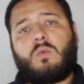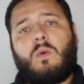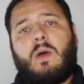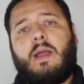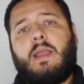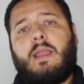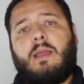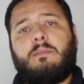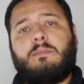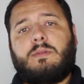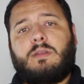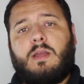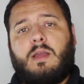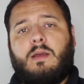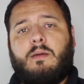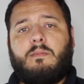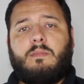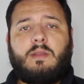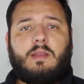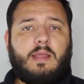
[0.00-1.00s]
why
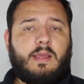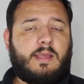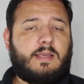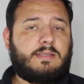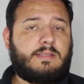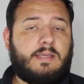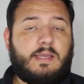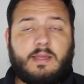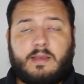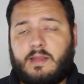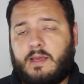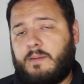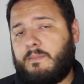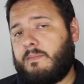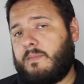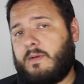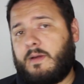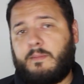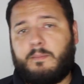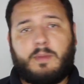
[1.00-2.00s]
I'm like I said,
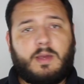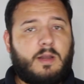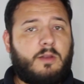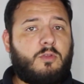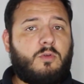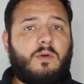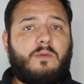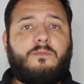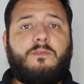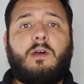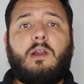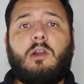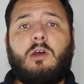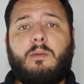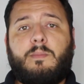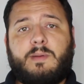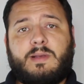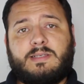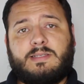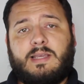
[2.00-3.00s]
I'm gonna do a
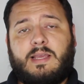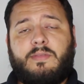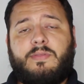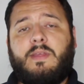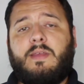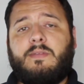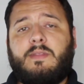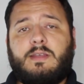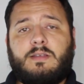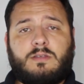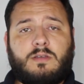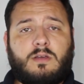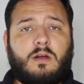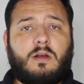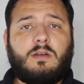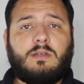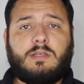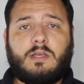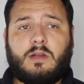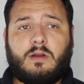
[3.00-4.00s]
follow-up because I think these
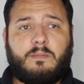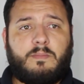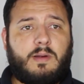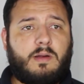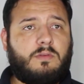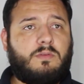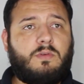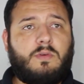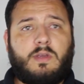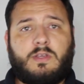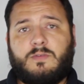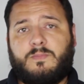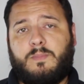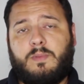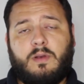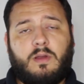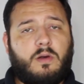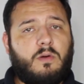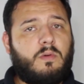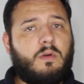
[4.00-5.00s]
cards are about to
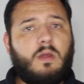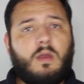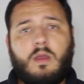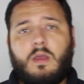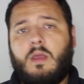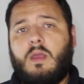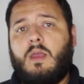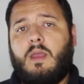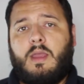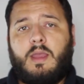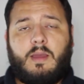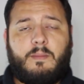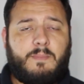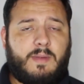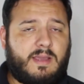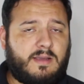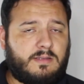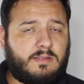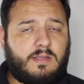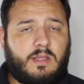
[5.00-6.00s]
explode
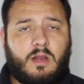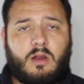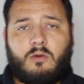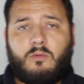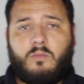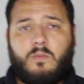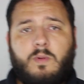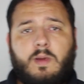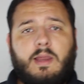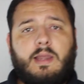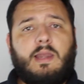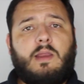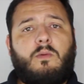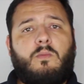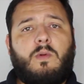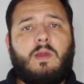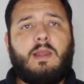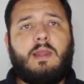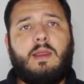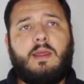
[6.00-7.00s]
because they are
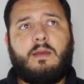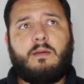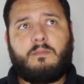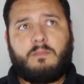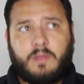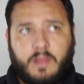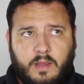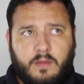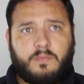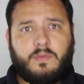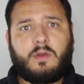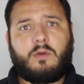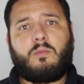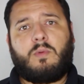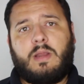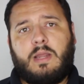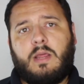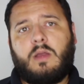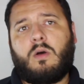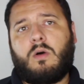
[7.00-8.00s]
they're
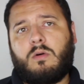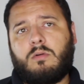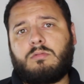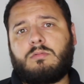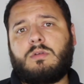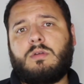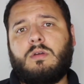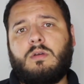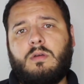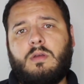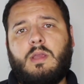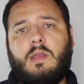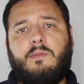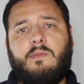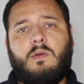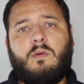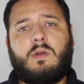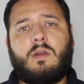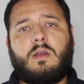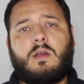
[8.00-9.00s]
really old, if
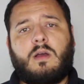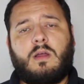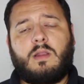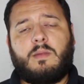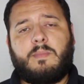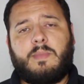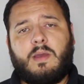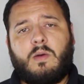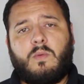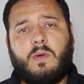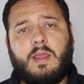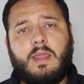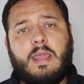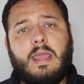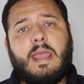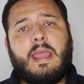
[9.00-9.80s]
you want to call them that way,